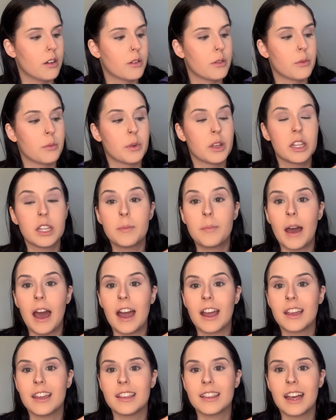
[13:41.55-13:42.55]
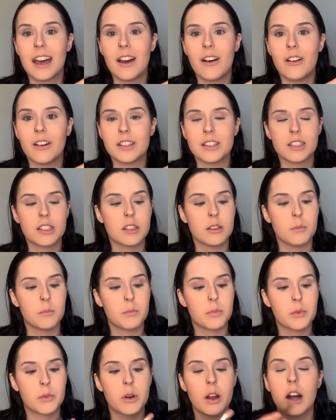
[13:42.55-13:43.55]
Really packing that onto the
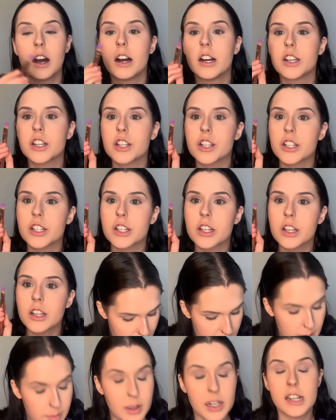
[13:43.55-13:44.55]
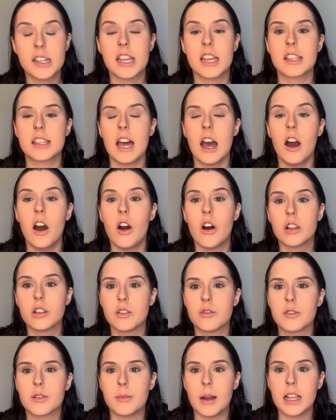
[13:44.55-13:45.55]
brush, and I'm gonna take that all
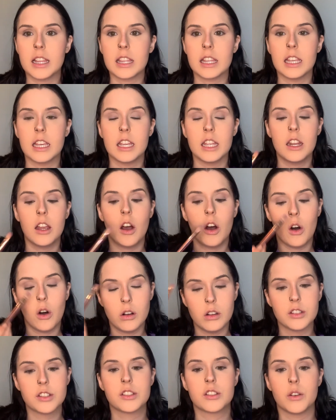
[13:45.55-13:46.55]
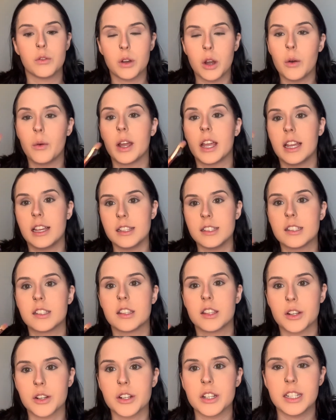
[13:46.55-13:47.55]
over my lid, also going into
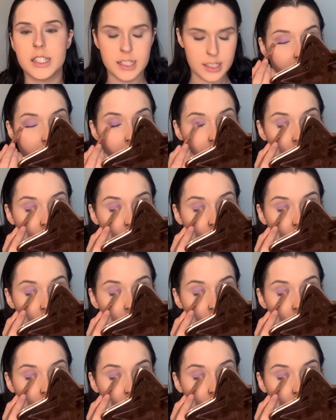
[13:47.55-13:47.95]
the crease.